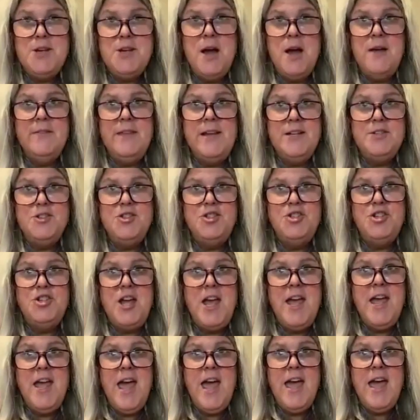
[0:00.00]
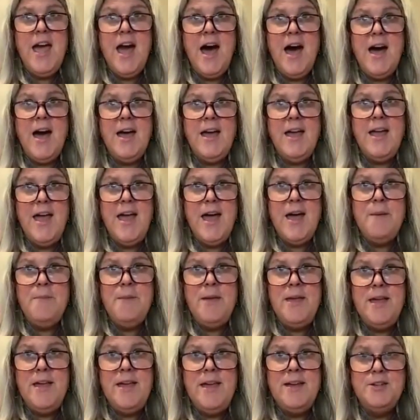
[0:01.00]
Donley. It's
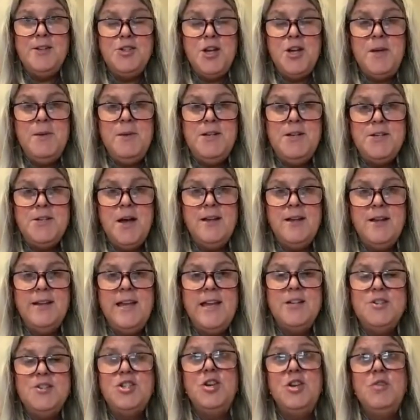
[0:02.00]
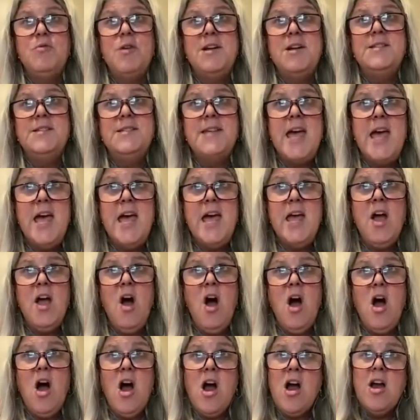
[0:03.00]
Jaime. Jamie Donley, and she runs
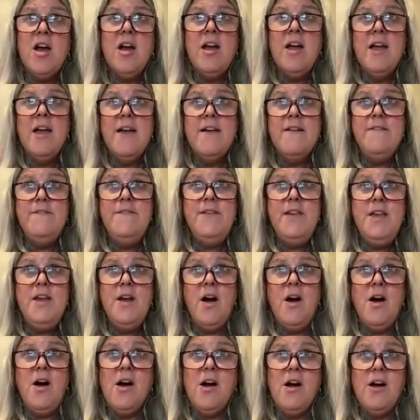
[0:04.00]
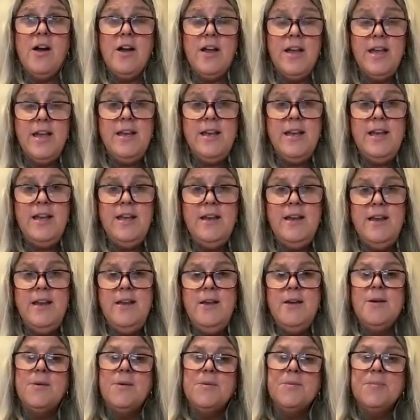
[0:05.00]
AR, VR in
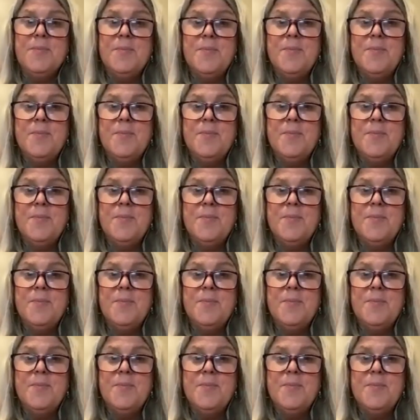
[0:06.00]
EDU.